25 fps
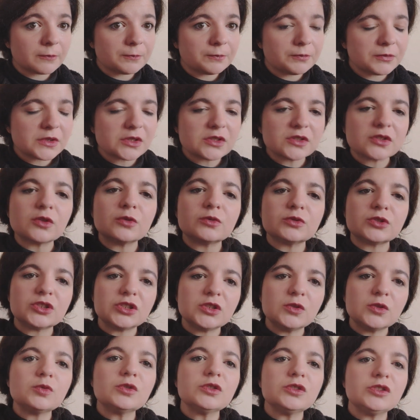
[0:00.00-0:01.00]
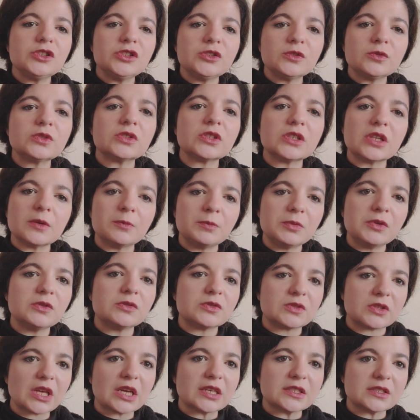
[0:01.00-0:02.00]
So she will use and
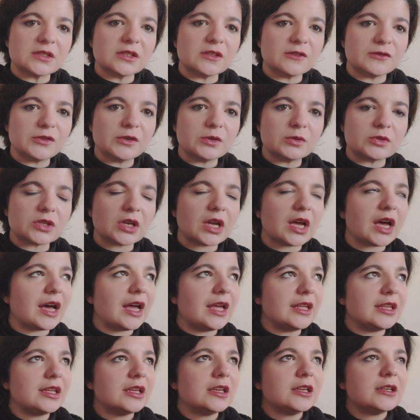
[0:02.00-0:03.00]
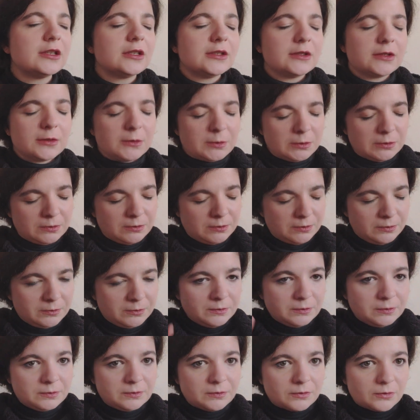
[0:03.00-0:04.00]
abuse that in the future.
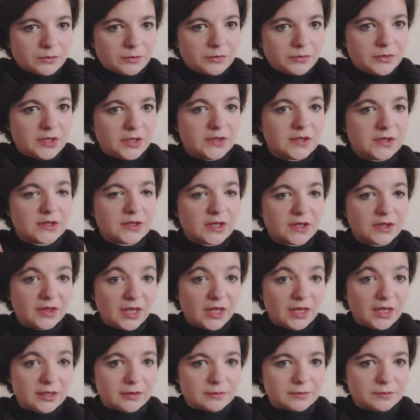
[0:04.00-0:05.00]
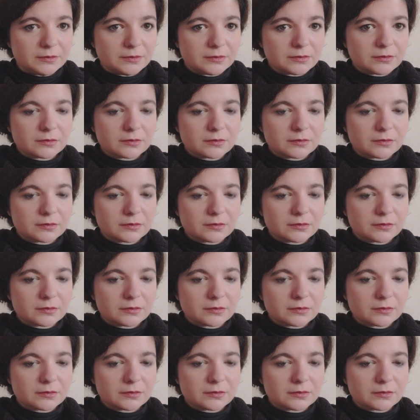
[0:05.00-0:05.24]
This is the thing.